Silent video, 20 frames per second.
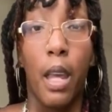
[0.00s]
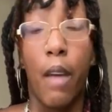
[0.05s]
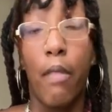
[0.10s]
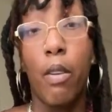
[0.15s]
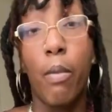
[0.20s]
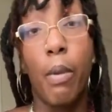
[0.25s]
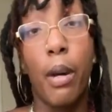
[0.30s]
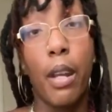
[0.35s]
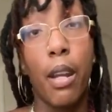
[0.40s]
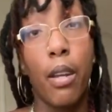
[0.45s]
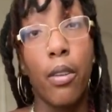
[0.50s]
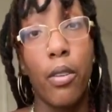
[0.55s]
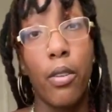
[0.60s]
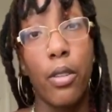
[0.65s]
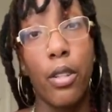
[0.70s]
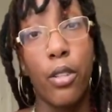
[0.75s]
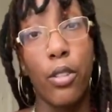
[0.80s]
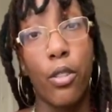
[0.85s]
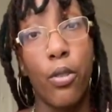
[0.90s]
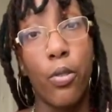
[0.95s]
Everybody I
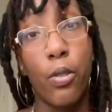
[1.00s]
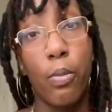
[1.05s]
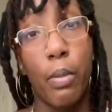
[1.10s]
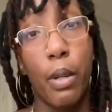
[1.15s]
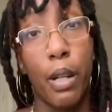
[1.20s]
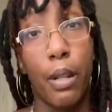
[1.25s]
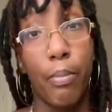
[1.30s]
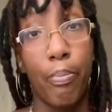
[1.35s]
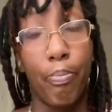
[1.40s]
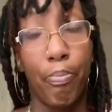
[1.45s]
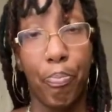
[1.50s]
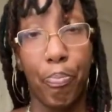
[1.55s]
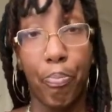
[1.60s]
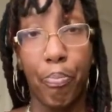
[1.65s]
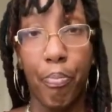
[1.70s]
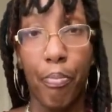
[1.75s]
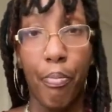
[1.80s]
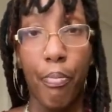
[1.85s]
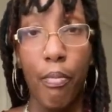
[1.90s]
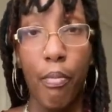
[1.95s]
know that's used my
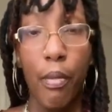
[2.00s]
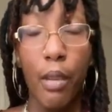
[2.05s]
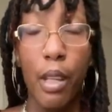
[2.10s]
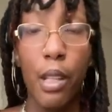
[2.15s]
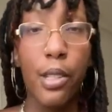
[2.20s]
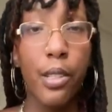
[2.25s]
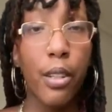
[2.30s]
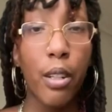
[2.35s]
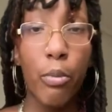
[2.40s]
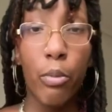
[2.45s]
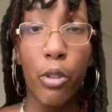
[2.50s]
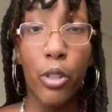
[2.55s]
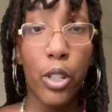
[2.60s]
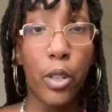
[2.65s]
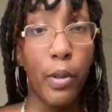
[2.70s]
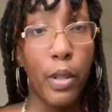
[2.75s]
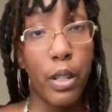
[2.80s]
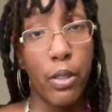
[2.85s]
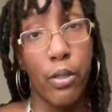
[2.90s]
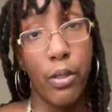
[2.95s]
skin
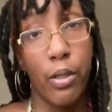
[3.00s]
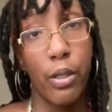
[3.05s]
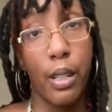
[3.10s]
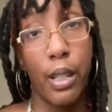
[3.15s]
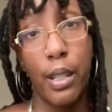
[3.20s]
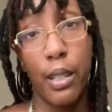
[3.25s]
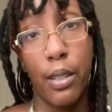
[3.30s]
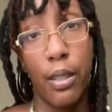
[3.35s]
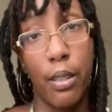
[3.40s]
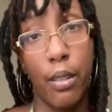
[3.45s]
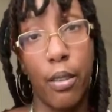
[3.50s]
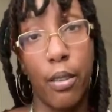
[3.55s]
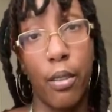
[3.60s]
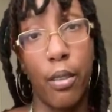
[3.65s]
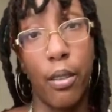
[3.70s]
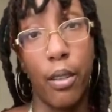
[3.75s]
moisturizers likes it.